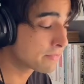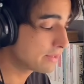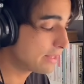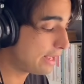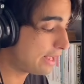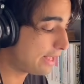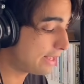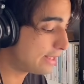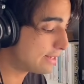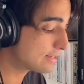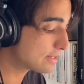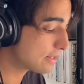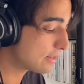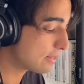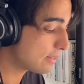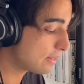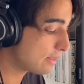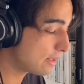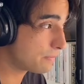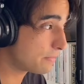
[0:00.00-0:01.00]
And
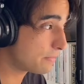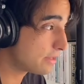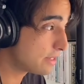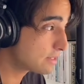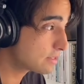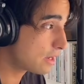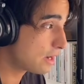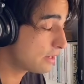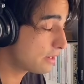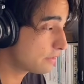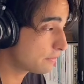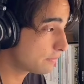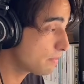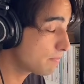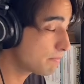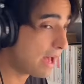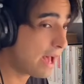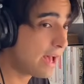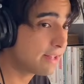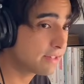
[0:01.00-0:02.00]
this kind of
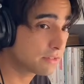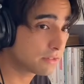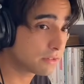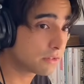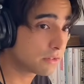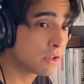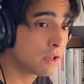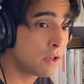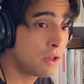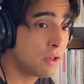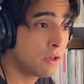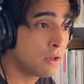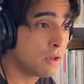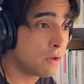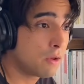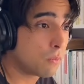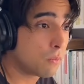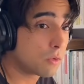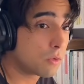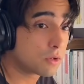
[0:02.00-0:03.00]
pattern
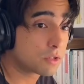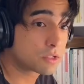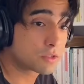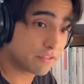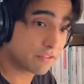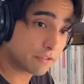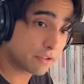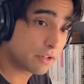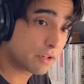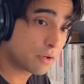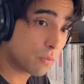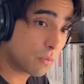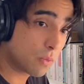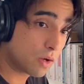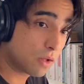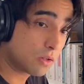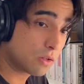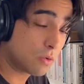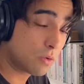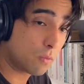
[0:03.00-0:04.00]
works very
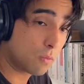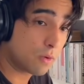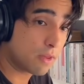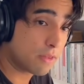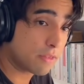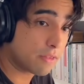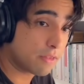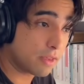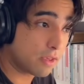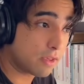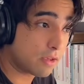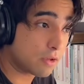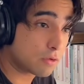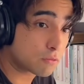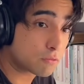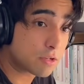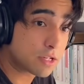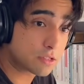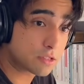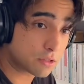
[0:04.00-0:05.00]
well with a
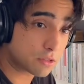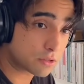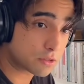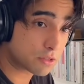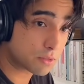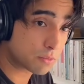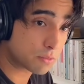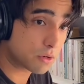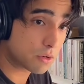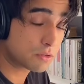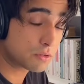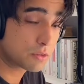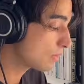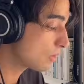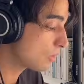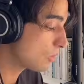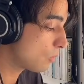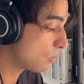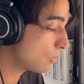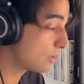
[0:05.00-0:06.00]
research approach
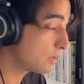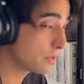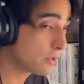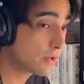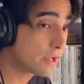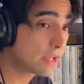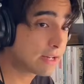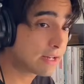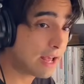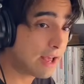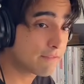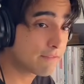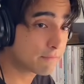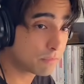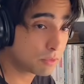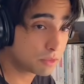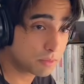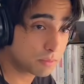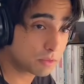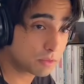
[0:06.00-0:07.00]
where you can have
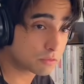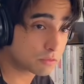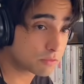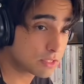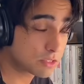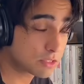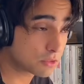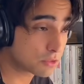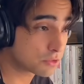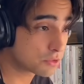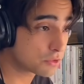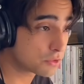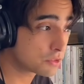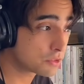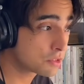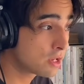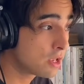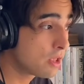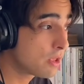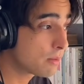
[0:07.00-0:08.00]
multiple researchers
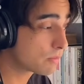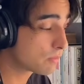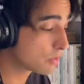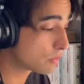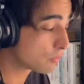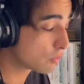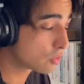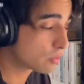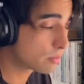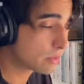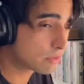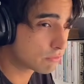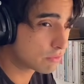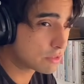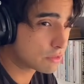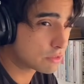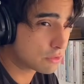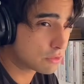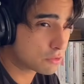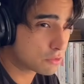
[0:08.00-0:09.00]
performing
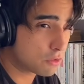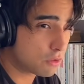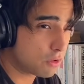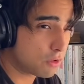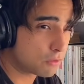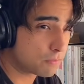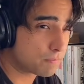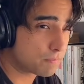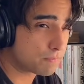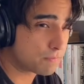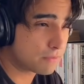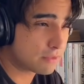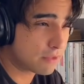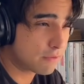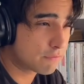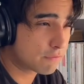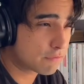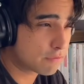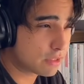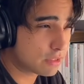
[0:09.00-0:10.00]
research on
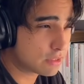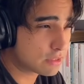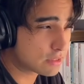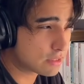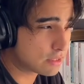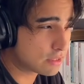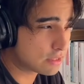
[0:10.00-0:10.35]
different